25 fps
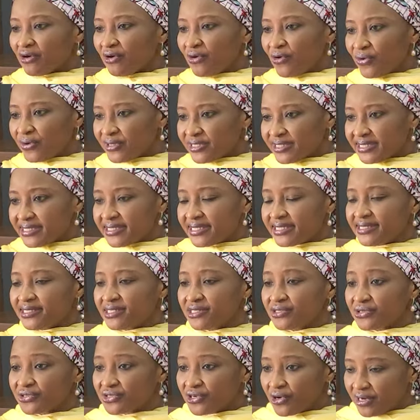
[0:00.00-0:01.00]
course is
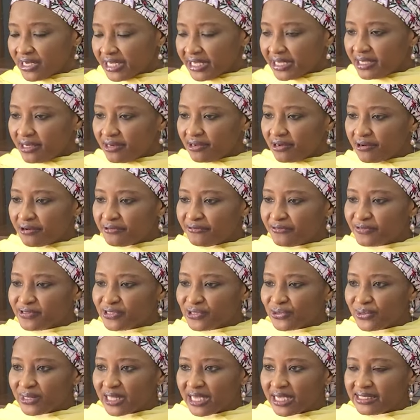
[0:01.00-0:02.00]
strong enough so
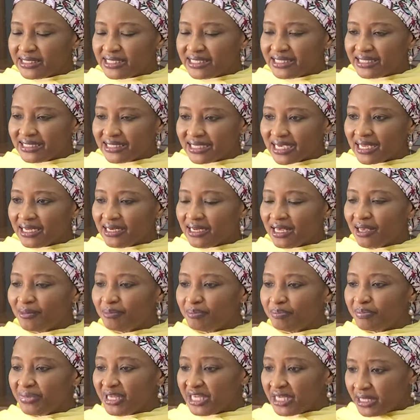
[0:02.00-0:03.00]
that it can
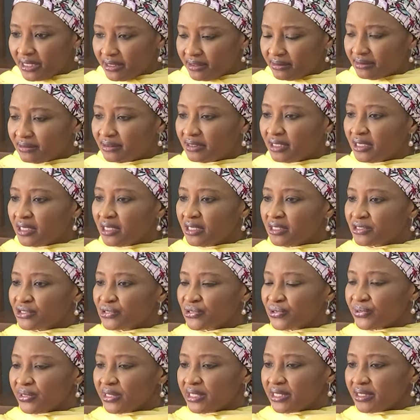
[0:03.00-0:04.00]
appeal to
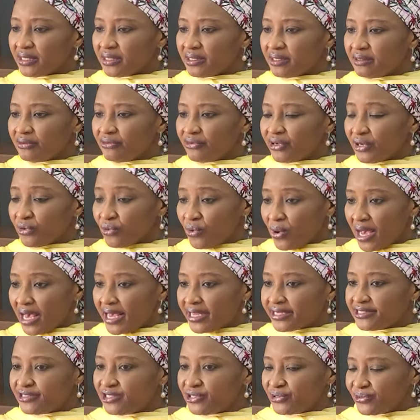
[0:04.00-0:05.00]
the required
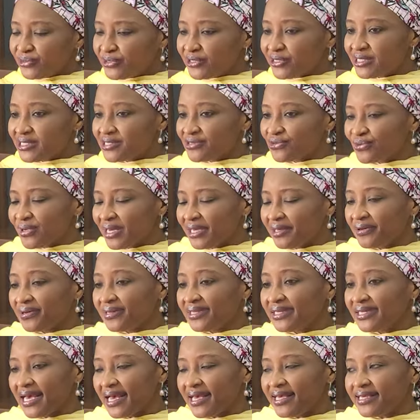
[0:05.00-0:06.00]
donors,
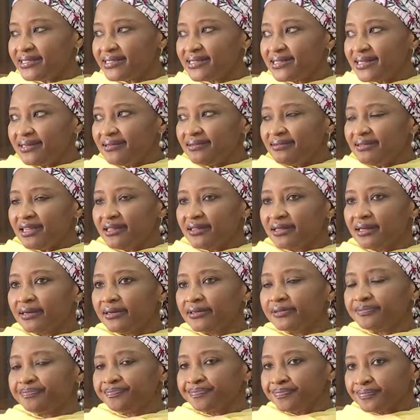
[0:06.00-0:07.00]
recognizing
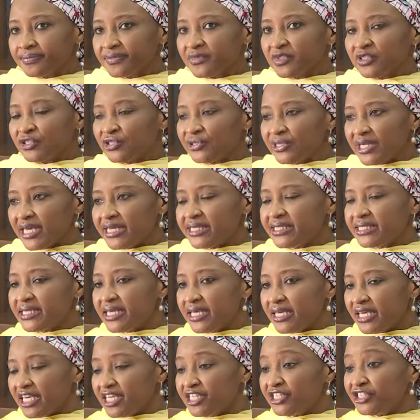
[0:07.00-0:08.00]
the, should I
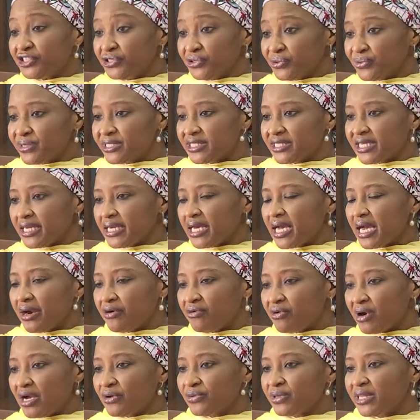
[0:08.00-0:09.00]
say, issues that are
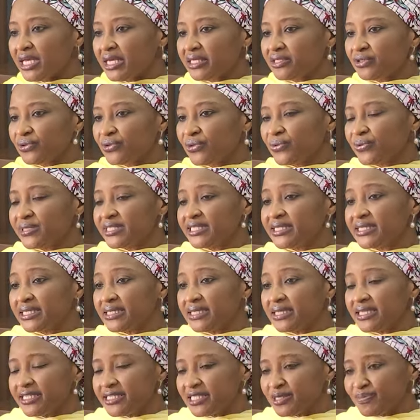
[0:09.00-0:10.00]
around that course. In
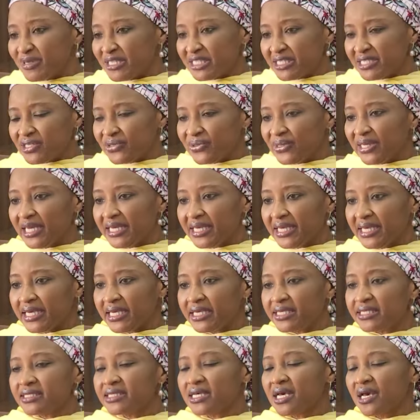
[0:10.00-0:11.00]
this particular case,